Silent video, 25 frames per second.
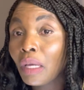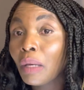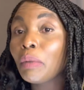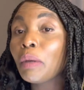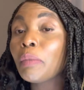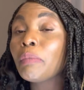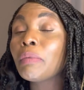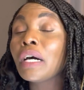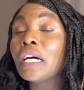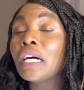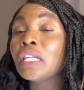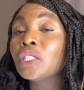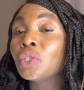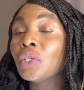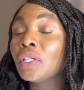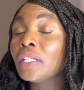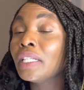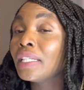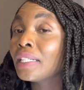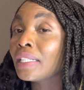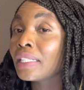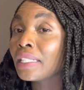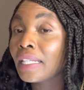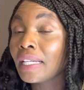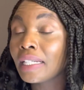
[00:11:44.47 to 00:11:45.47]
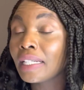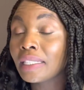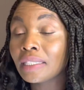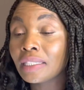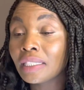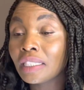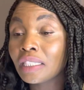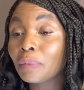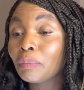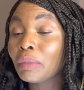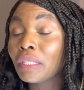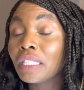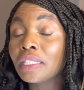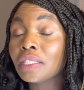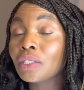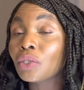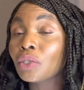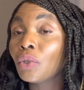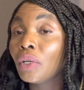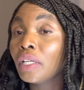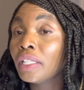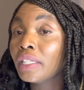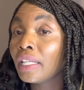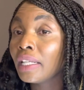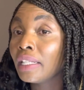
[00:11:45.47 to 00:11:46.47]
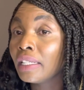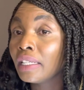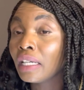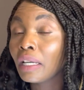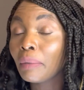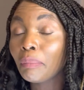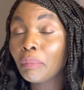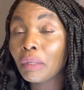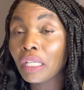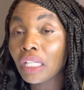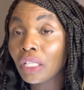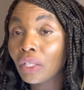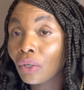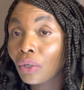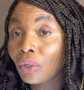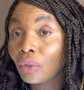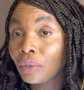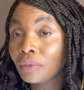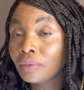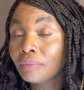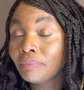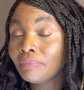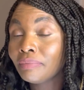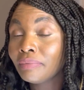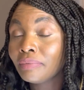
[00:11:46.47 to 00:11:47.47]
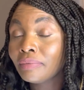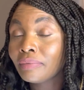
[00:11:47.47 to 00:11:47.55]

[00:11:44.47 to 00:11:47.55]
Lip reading: People are joining classes. Please go in the link below.